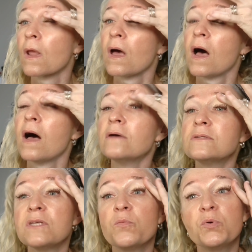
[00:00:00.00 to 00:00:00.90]
I
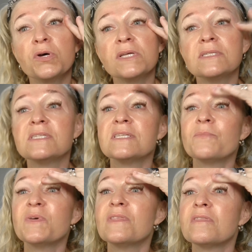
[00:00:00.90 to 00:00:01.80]
also put some
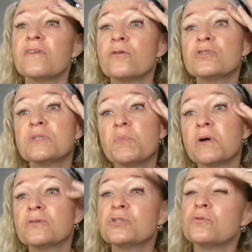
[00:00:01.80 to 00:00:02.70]
of the Thirst
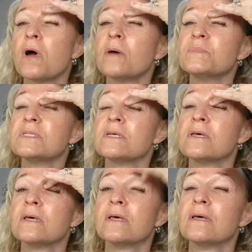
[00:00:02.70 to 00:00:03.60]
Burst drops
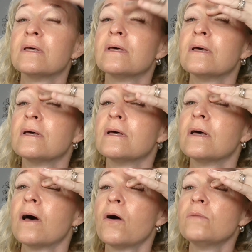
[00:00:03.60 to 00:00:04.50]

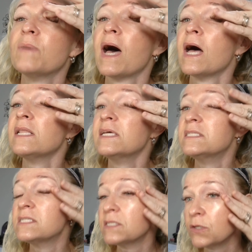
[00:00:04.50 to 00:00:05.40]
on my
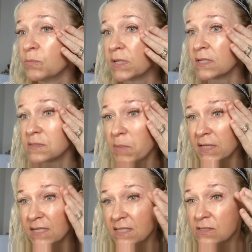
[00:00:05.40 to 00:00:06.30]
eyelids too because my
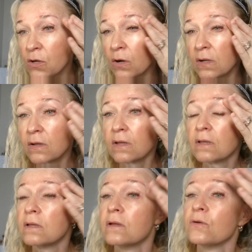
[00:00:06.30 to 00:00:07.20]
lids are
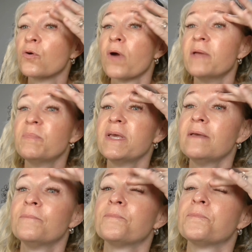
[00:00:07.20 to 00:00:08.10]
crepey.